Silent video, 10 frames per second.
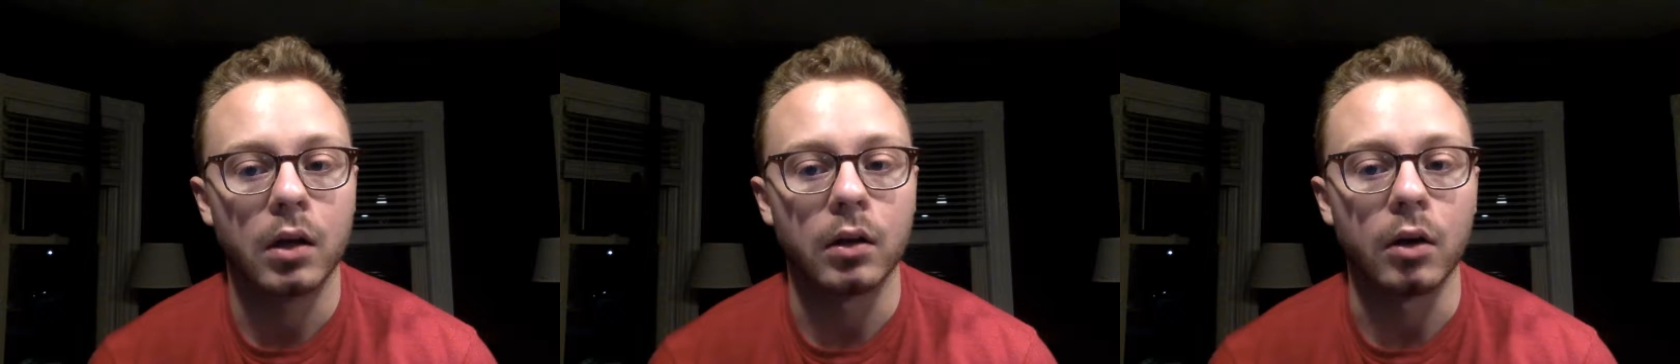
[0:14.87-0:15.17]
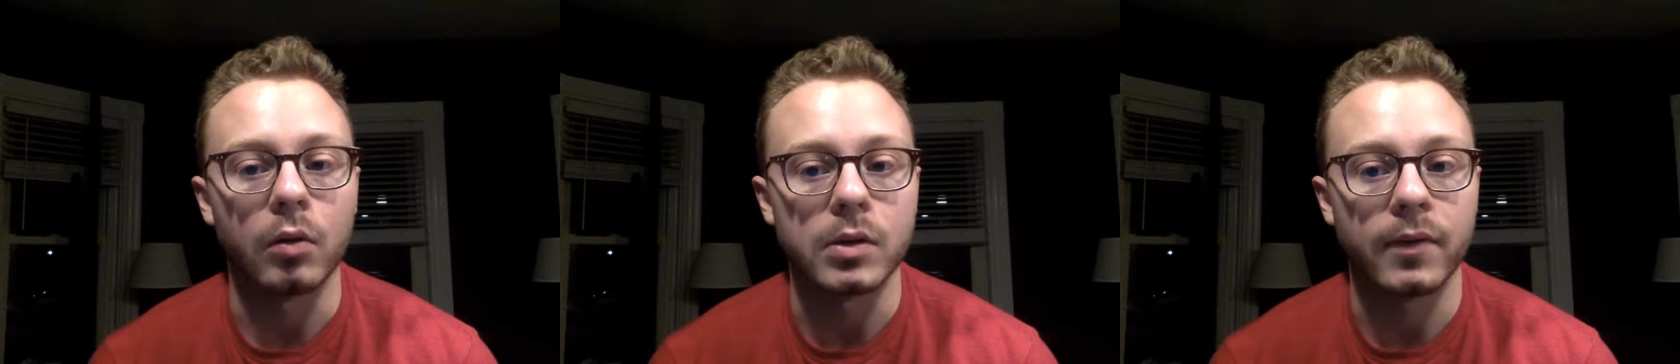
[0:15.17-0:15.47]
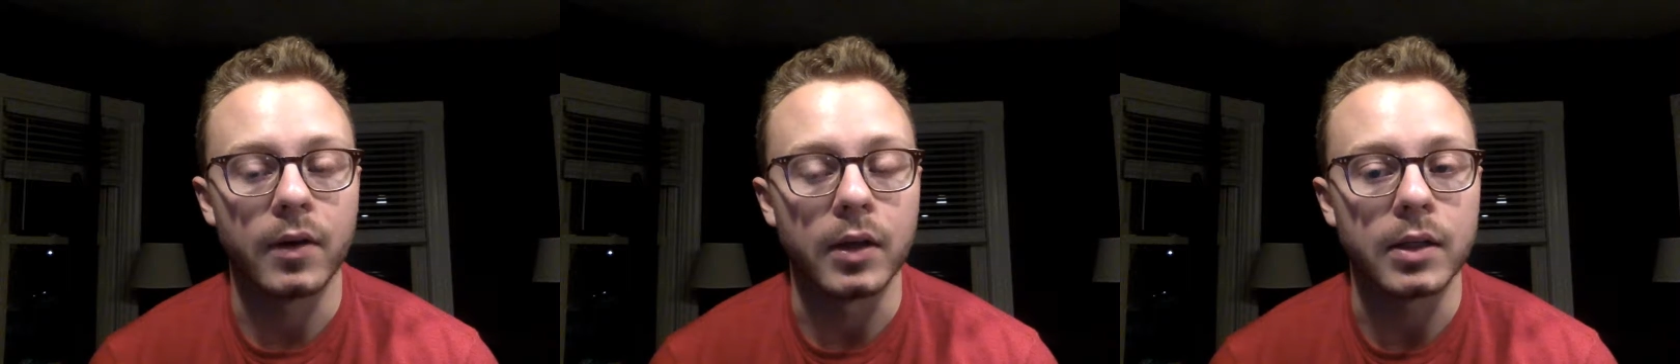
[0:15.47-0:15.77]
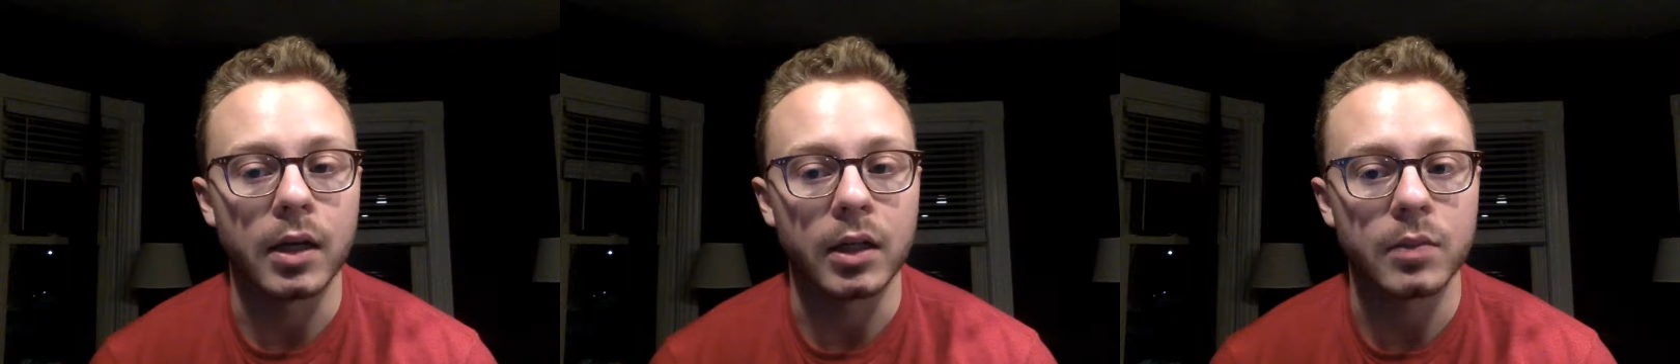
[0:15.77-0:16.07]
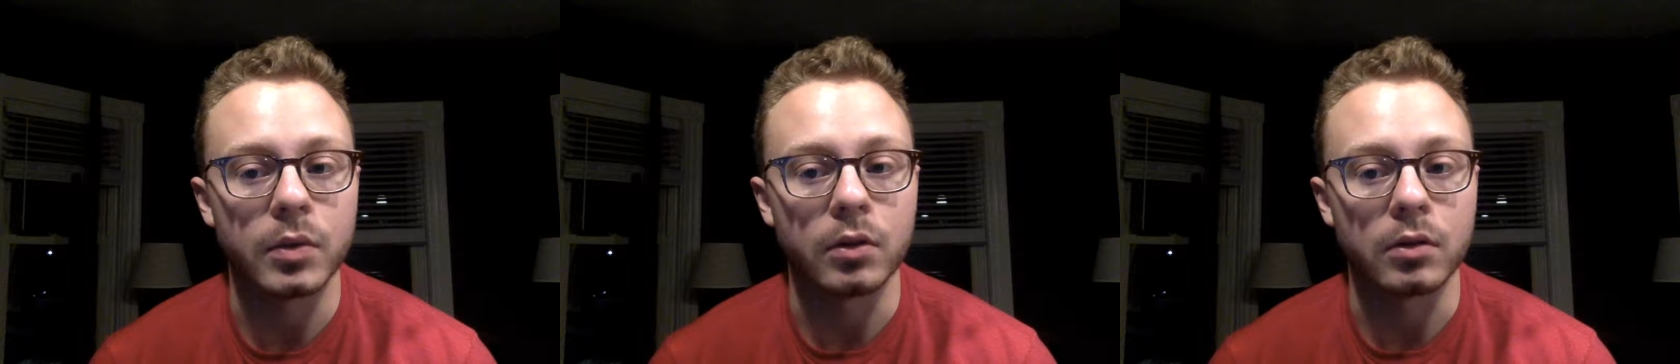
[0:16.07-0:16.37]
I always find that TEDx
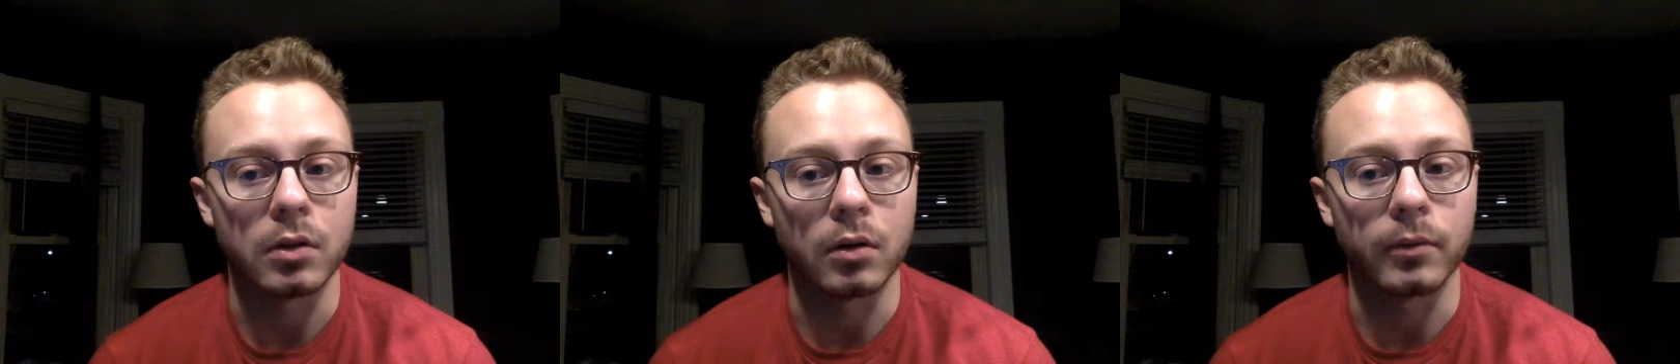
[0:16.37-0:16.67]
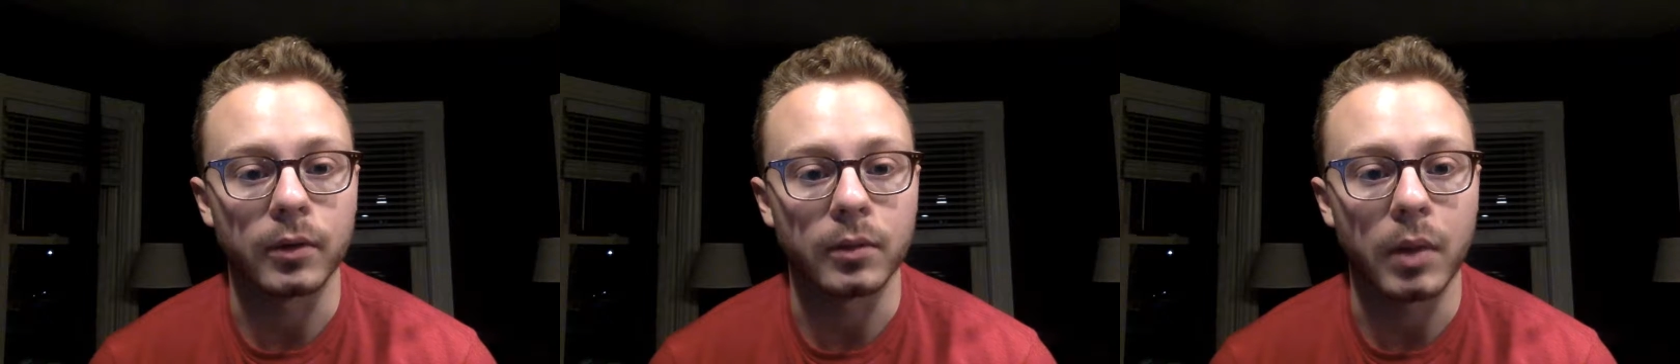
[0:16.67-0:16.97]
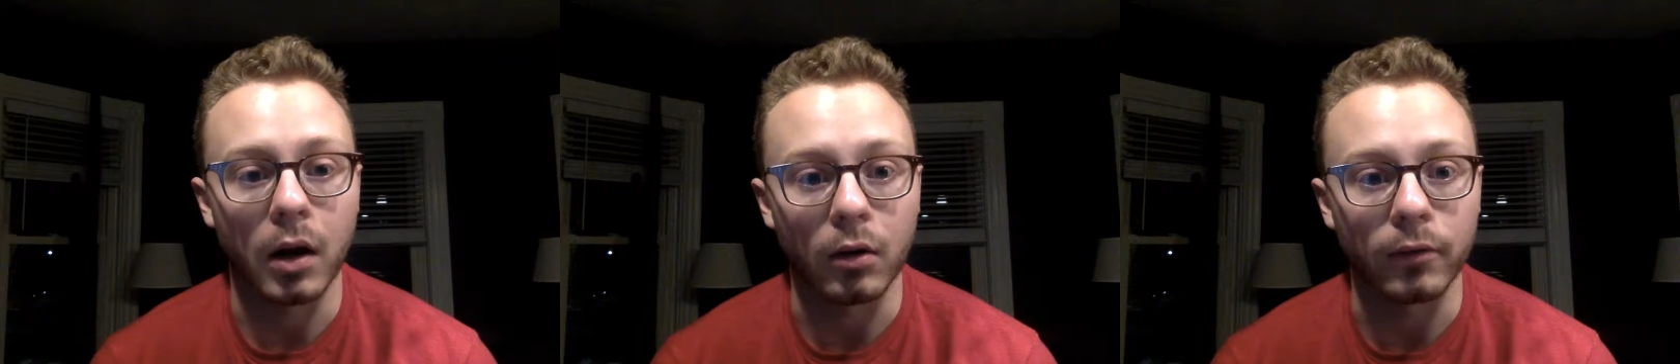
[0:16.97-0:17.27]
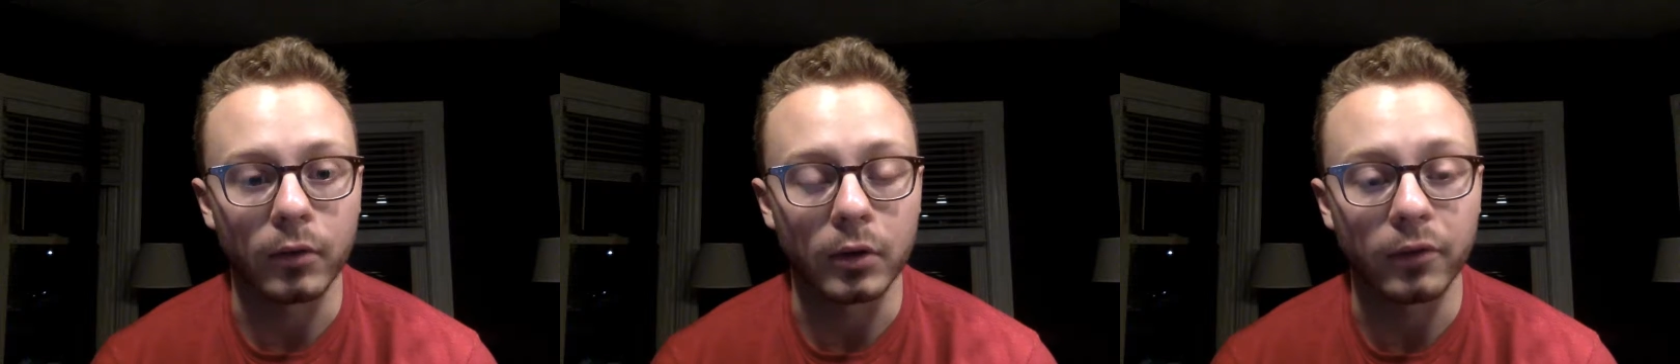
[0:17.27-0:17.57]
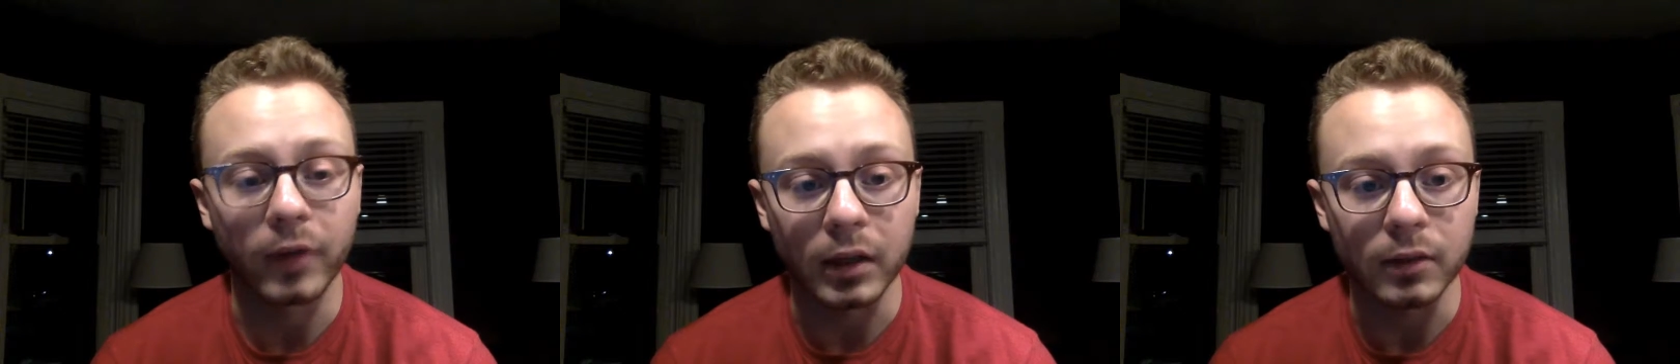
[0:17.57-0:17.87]
speakers are very powerful and
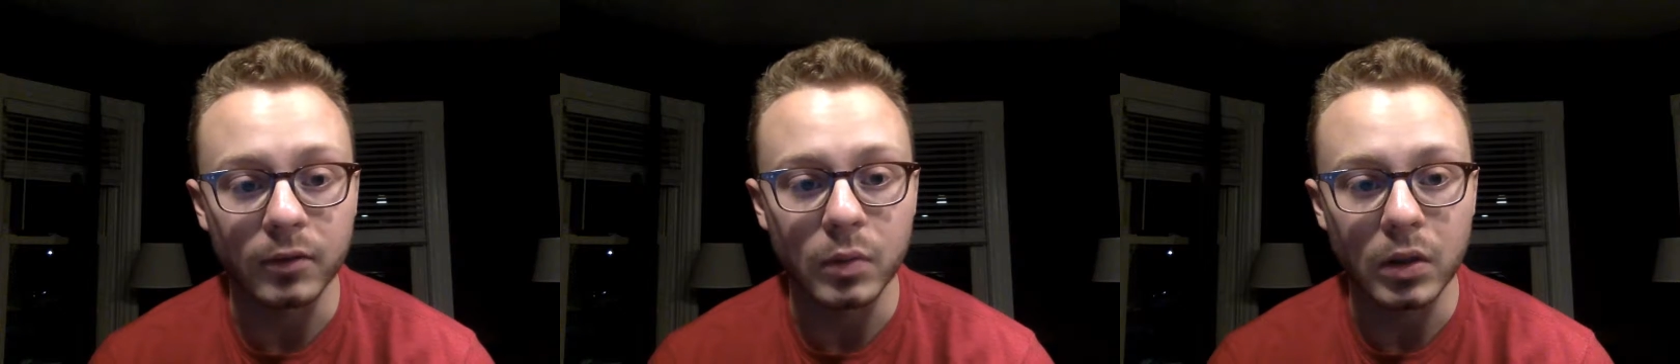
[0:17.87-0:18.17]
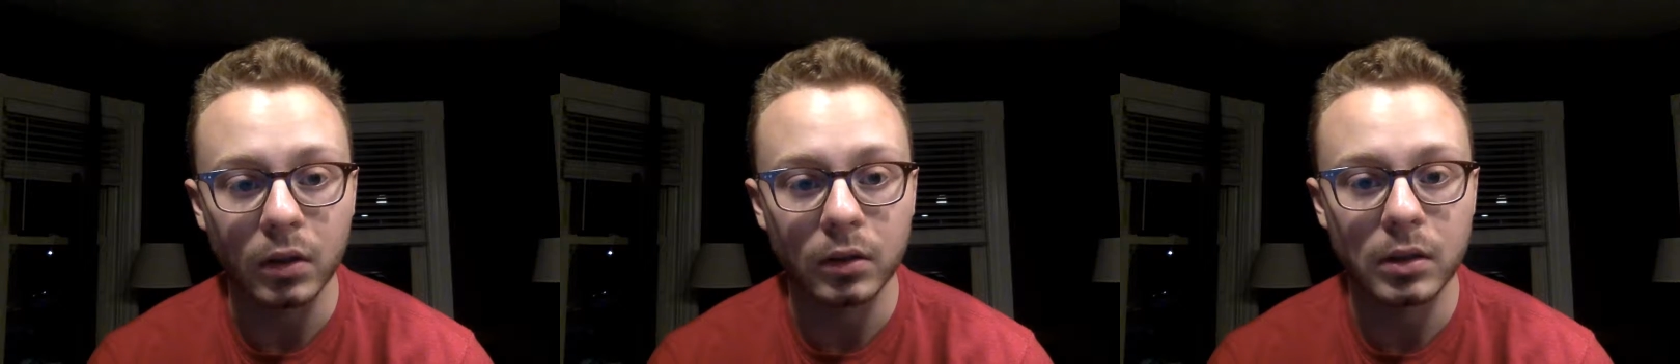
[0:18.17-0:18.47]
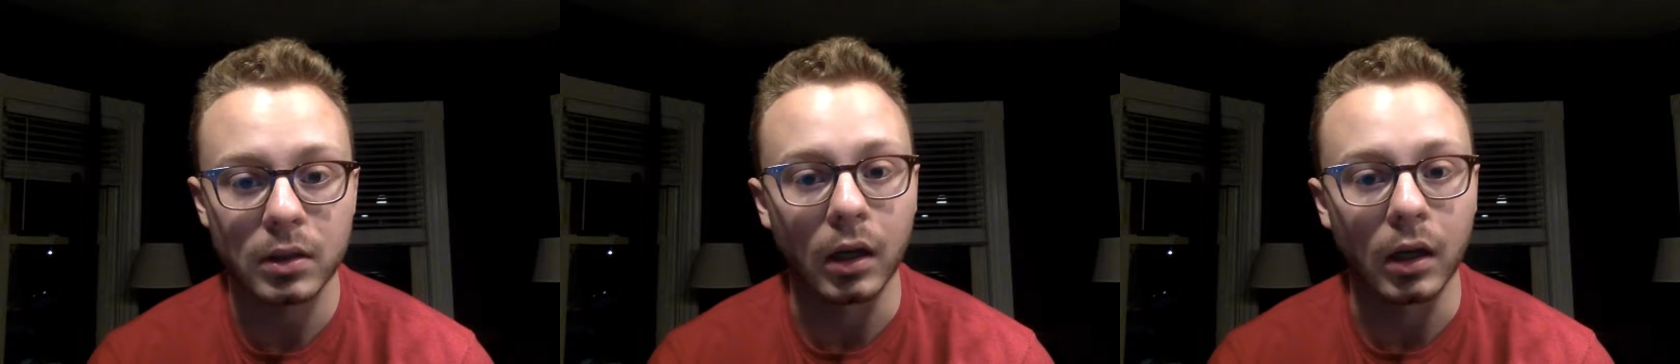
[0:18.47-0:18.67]
effective speakers,